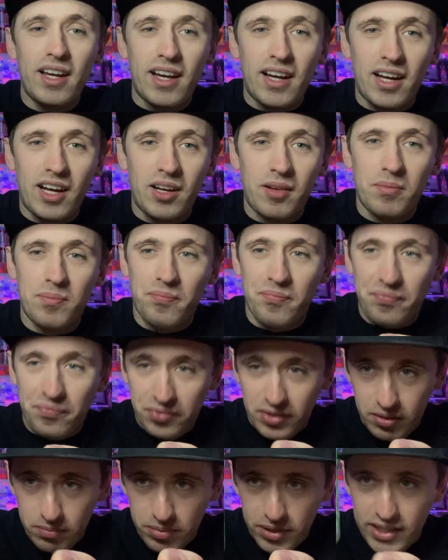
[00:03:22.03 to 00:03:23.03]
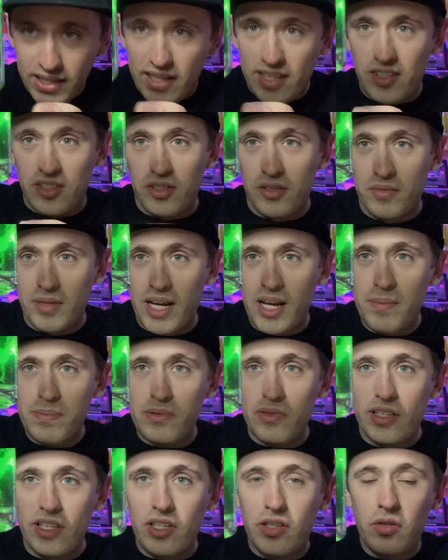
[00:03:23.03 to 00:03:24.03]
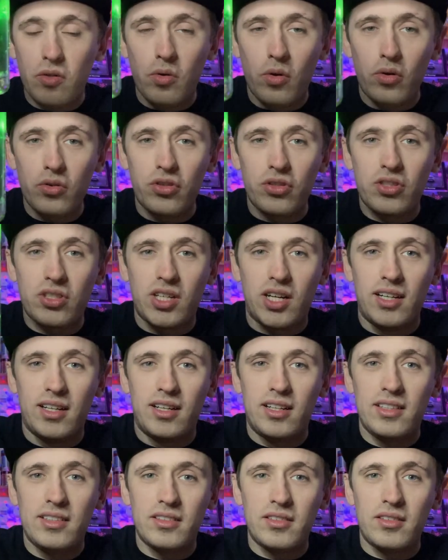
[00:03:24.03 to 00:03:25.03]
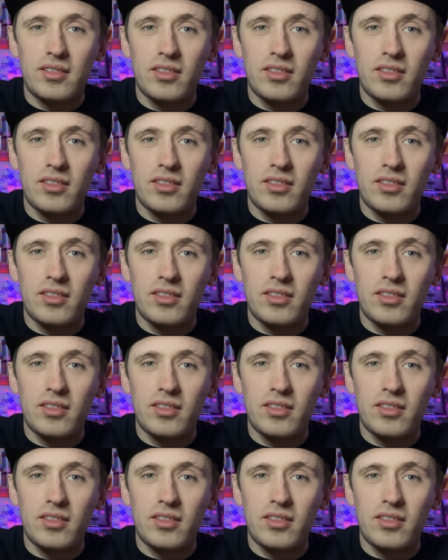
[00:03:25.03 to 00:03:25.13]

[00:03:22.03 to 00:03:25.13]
Um, but yeah, so absolutely gorgeous colour.